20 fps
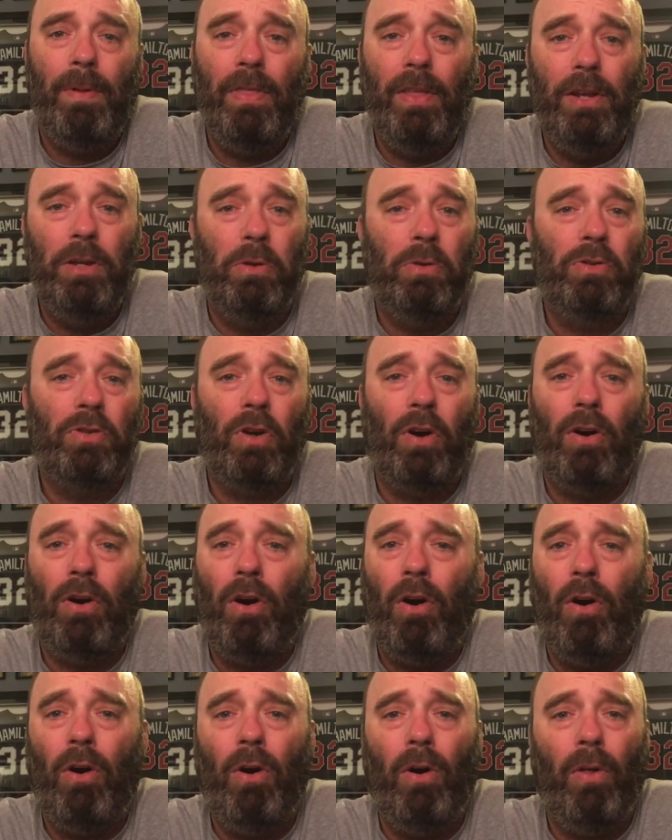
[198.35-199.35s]
And then you saw
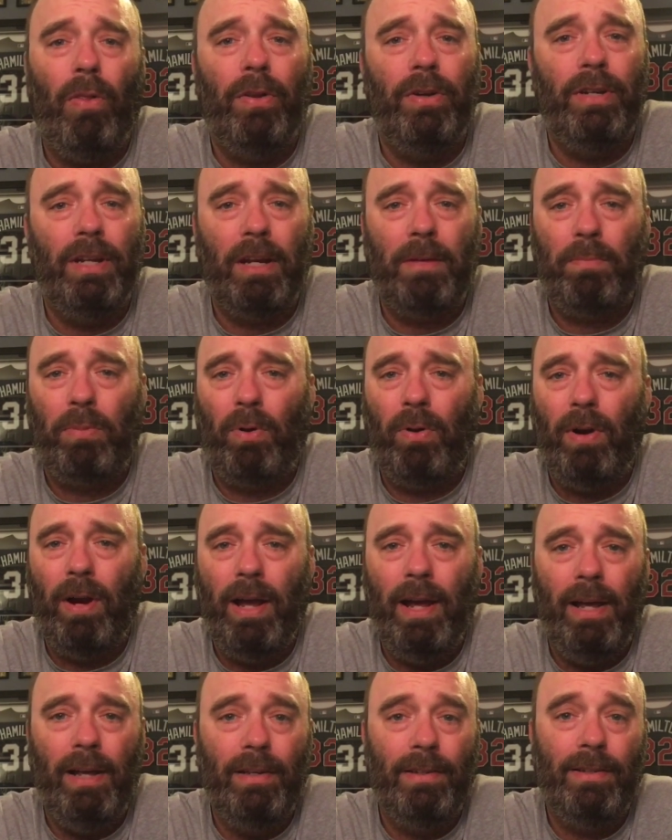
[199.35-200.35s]
all the Dick
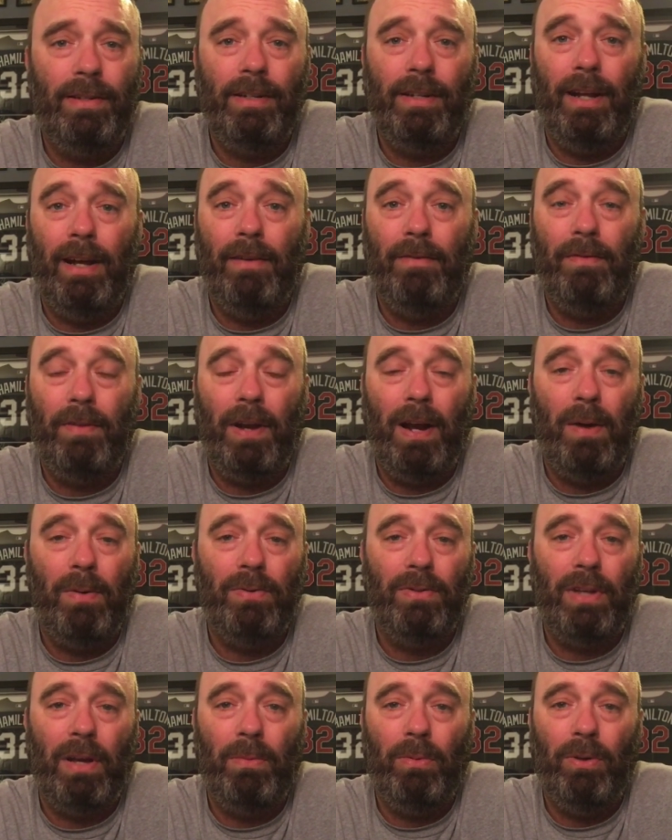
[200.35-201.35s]
Perez stuff that I
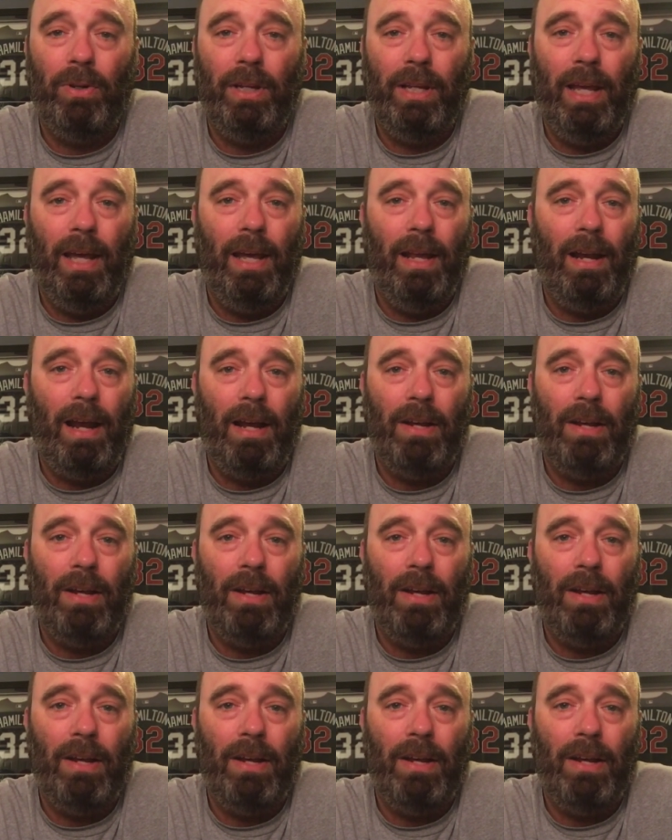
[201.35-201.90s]
was able to get.